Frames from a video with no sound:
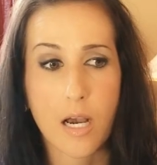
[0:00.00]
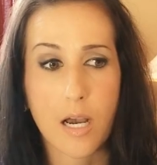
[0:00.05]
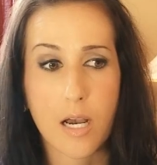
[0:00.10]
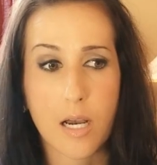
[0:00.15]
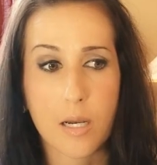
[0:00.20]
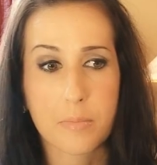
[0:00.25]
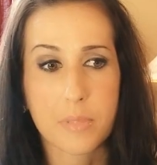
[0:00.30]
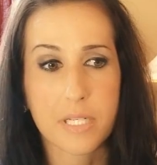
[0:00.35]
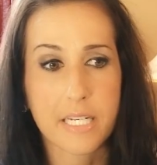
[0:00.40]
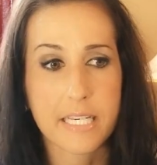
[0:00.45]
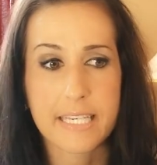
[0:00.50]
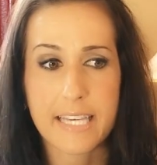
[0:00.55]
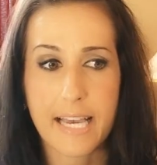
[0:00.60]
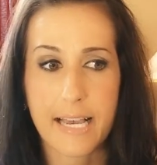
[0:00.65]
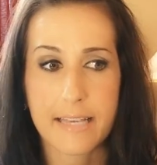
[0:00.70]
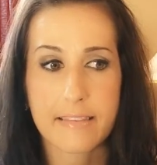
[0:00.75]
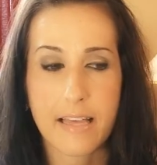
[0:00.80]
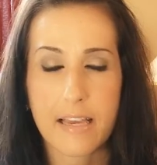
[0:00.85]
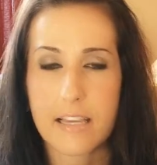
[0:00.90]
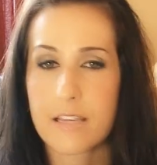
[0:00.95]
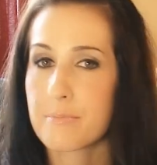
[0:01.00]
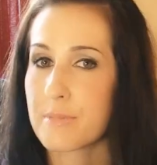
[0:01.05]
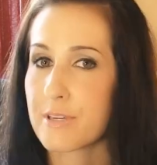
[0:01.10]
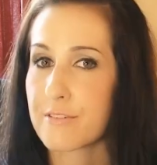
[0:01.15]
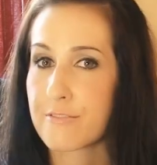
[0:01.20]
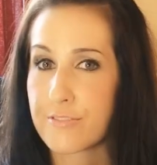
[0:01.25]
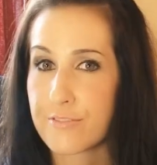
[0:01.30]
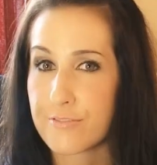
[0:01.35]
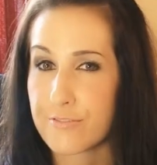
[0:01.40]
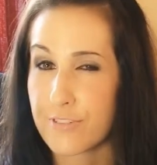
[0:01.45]
And again, that can
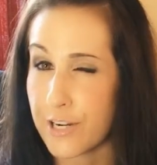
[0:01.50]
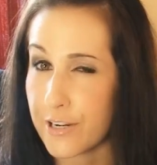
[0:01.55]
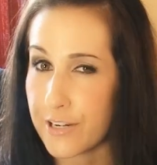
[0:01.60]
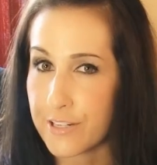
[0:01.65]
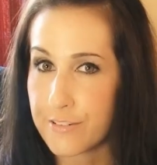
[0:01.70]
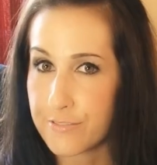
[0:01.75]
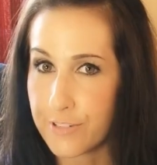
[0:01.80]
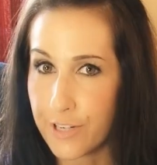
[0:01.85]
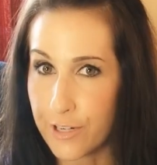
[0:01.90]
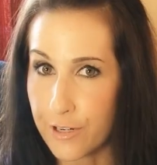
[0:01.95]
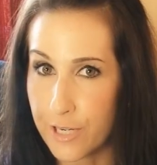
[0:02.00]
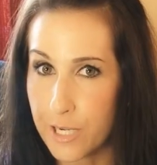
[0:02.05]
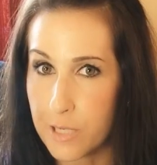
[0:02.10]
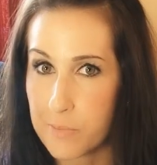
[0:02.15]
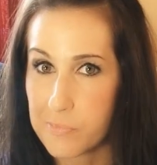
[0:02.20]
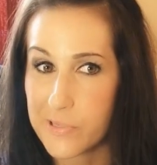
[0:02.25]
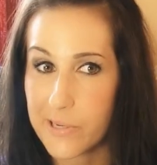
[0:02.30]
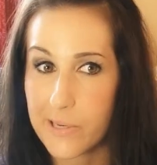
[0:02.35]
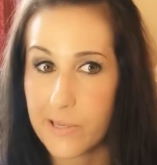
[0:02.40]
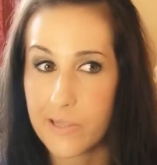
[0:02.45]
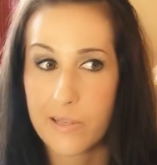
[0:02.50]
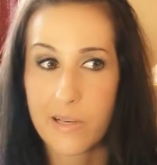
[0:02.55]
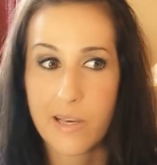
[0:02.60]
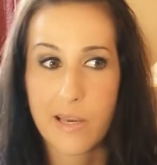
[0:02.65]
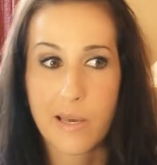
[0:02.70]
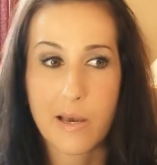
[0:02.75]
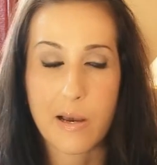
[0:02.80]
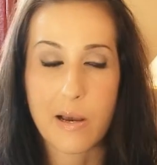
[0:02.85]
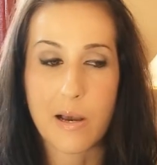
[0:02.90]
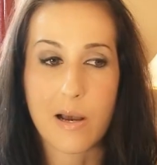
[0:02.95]
be very variable.
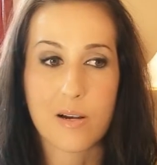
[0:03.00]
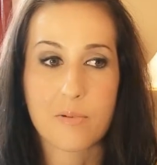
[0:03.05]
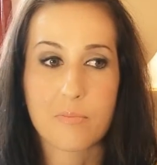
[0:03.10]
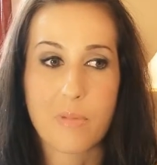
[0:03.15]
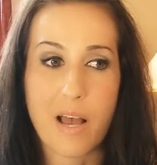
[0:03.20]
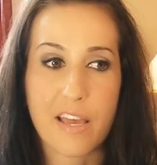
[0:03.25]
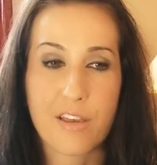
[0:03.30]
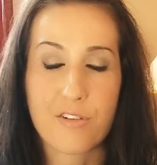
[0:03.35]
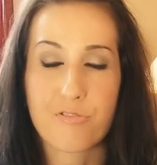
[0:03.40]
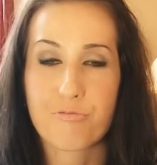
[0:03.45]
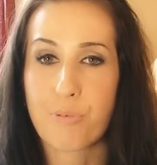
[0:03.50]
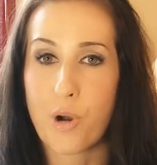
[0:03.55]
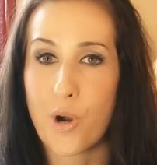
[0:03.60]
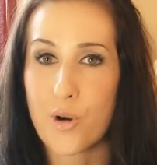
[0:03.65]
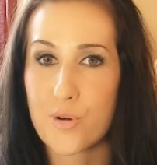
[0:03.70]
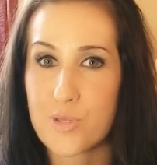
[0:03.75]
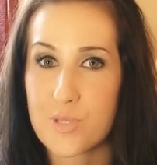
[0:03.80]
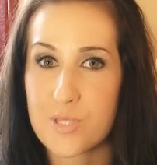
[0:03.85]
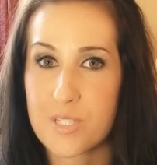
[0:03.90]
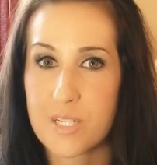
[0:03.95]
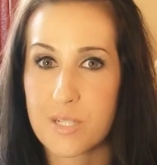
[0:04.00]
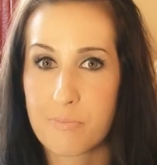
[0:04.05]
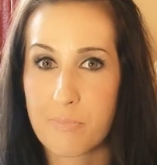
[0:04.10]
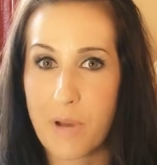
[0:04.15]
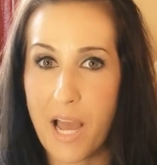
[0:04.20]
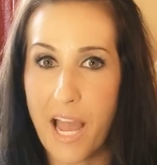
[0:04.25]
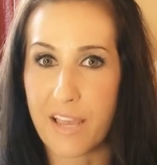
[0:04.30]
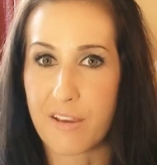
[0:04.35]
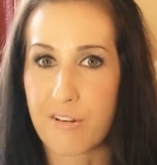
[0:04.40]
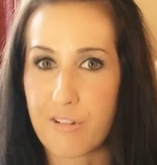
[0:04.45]
I have posted
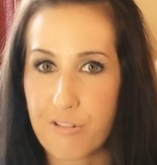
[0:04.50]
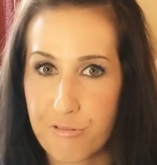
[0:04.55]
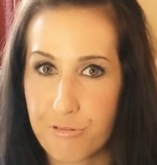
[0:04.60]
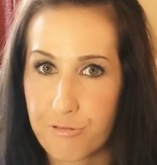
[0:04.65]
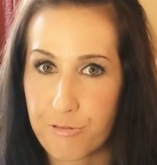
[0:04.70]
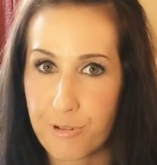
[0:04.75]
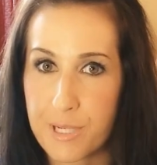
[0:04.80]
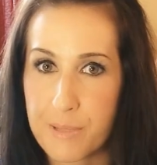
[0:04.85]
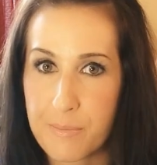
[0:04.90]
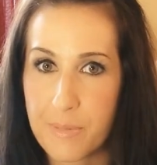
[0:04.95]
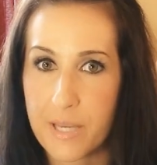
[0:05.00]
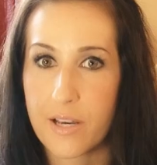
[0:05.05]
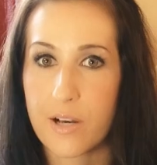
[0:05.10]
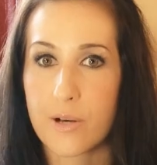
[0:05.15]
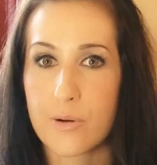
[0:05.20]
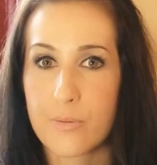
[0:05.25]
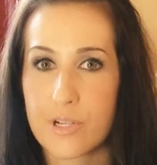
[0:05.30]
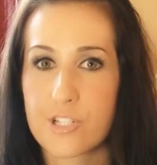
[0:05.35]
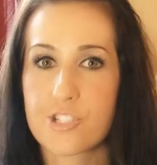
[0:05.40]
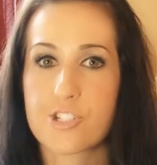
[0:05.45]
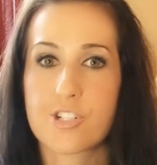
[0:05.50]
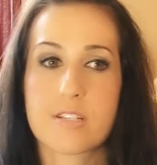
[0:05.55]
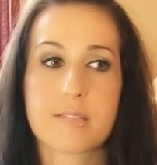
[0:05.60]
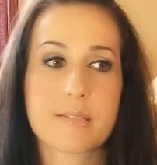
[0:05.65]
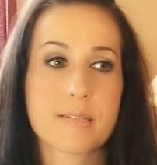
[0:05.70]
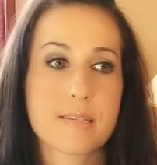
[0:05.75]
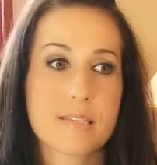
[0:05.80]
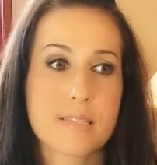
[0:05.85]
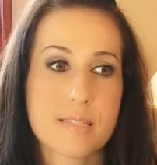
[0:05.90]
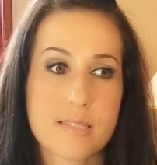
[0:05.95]
my free meal, which
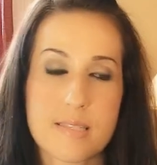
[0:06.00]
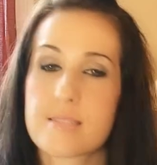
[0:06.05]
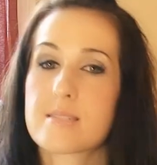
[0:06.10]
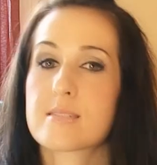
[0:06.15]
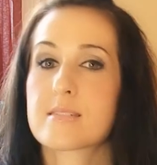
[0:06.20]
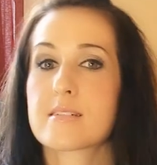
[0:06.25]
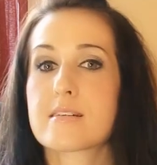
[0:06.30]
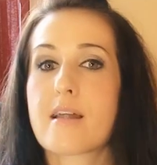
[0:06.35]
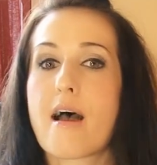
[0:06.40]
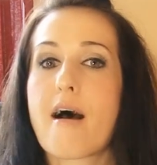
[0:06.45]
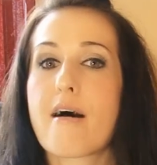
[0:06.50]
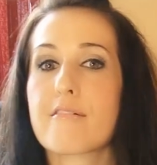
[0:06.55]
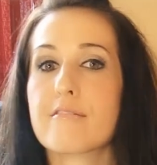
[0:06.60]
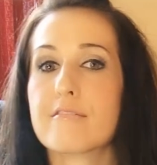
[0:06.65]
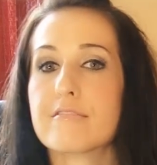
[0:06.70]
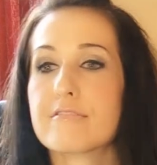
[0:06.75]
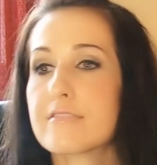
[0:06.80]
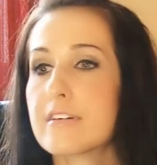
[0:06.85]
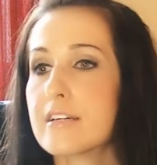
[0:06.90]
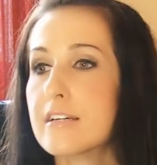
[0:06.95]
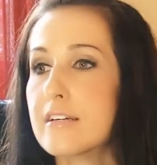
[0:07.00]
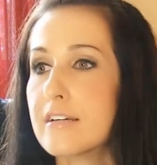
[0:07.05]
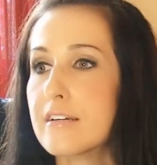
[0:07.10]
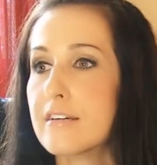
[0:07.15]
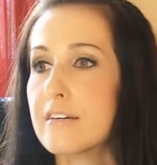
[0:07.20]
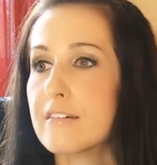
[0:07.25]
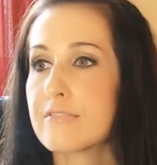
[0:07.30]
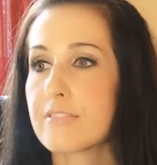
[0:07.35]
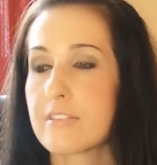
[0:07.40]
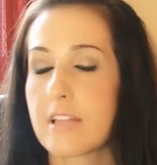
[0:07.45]
has consisted of
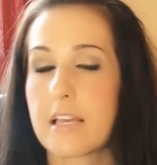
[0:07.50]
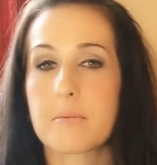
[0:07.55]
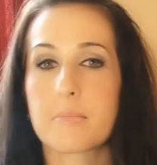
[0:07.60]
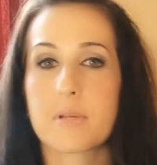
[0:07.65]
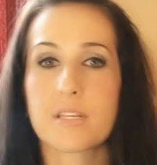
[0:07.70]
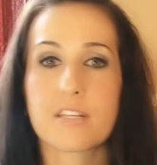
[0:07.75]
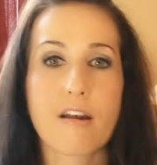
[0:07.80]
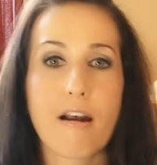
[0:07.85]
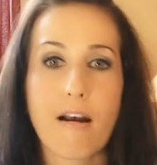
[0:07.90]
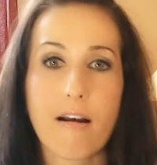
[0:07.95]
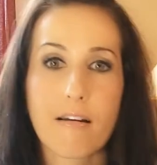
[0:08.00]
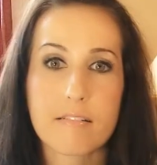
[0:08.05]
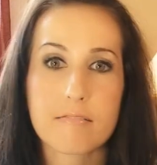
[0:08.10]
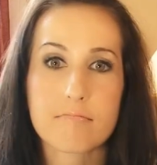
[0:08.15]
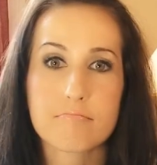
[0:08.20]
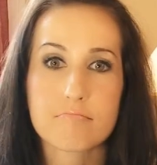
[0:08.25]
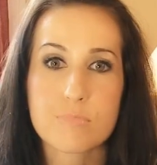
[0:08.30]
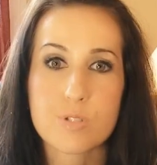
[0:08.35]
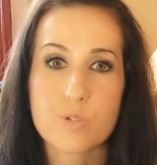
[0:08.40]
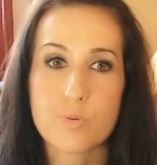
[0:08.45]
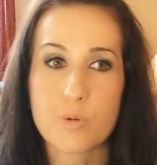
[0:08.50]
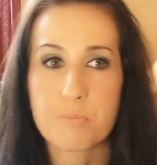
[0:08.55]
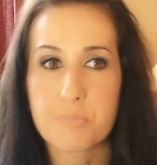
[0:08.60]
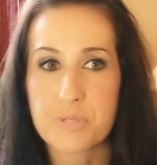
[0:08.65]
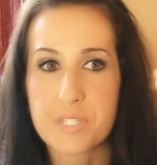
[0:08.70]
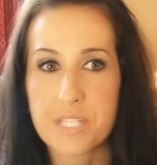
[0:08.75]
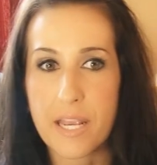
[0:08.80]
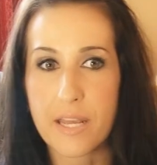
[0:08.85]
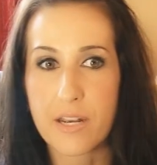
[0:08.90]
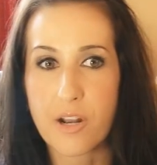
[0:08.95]
filet mignon, sweet
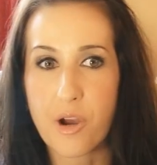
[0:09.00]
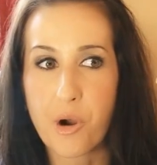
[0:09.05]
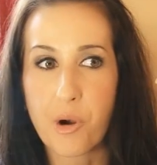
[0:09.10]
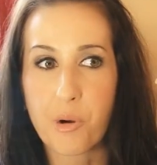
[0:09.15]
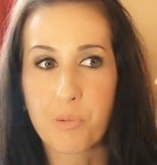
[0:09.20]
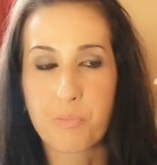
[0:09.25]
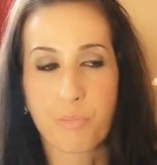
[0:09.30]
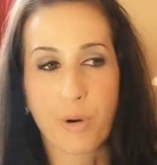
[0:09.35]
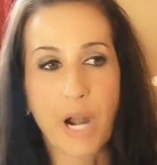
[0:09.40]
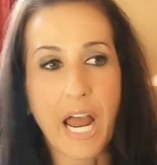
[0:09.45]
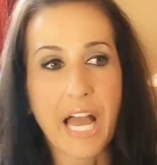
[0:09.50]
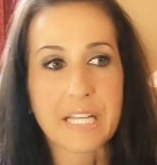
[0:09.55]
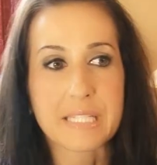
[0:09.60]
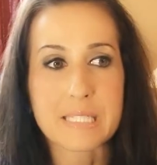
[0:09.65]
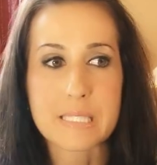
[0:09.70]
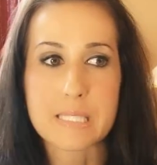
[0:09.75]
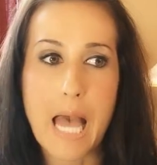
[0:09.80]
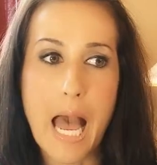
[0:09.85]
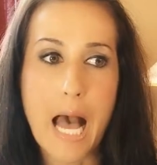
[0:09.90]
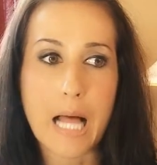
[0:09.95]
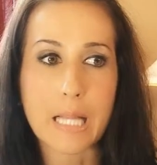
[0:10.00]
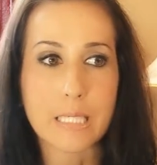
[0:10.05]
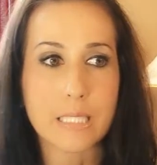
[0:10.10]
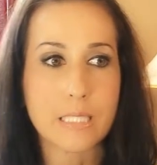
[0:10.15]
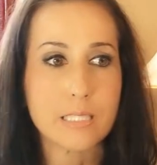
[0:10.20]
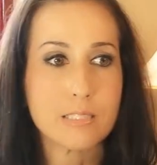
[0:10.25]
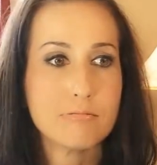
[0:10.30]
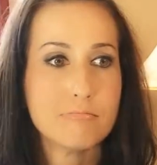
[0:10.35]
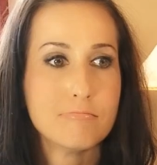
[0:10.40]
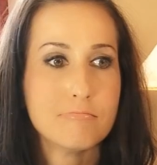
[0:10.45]
potato, bread,
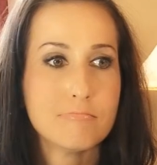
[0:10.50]
salad,